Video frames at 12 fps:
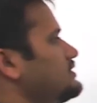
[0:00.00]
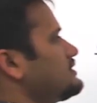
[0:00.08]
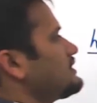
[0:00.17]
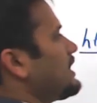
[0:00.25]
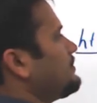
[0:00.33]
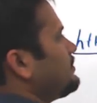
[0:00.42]
is
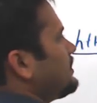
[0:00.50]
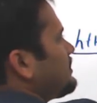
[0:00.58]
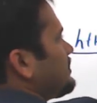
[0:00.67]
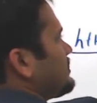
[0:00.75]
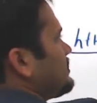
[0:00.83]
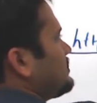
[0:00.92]
IP
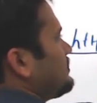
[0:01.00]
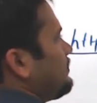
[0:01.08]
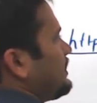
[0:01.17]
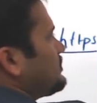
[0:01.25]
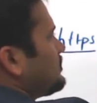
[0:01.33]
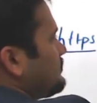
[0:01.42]
address. In
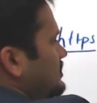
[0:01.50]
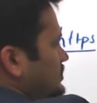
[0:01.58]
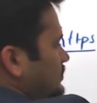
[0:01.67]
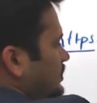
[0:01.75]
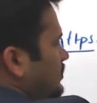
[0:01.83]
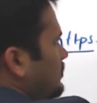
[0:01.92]
place of this you
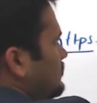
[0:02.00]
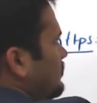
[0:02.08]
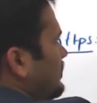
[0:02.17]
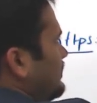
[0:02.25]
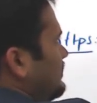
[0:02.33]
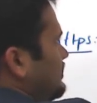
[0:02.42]
can also
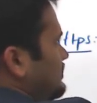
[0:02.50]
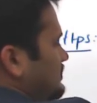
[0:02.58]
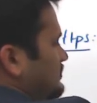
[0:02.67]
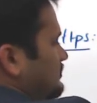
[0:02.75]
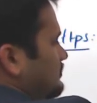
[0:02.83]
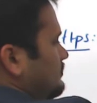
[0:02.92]
write this.
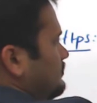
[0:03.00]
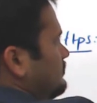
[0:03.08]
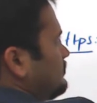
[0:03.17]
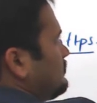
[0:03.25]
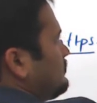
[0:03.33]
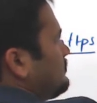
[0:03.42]

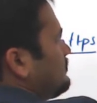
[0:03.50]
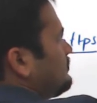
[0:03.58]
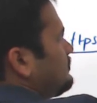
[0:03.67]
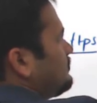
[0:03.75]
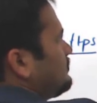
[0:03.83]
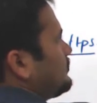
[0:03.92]

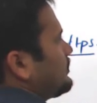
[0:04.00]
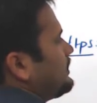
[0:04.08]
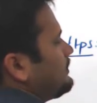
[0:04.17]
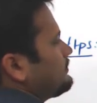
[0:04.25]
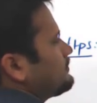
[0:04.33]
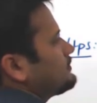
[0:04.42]
Okay,
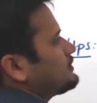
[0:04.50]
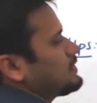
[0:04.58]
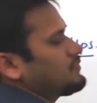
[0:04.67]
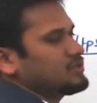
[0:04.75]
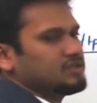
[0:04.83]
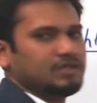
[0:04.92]
it
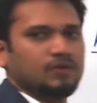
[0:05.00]
will still